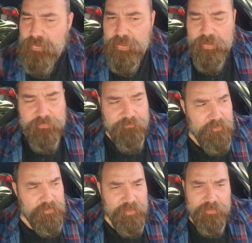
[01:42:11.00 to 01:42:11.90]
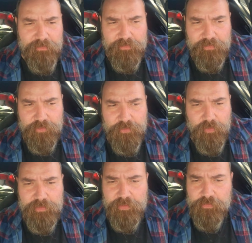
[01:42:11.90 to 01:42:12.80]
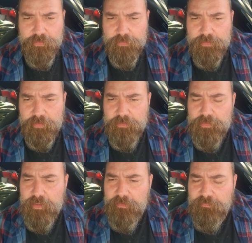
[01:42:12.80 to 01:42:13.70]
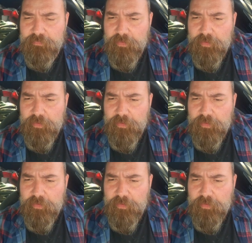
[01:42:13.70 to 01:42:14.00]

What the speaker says: And the first thing I noticed is she wasn't introducing herself.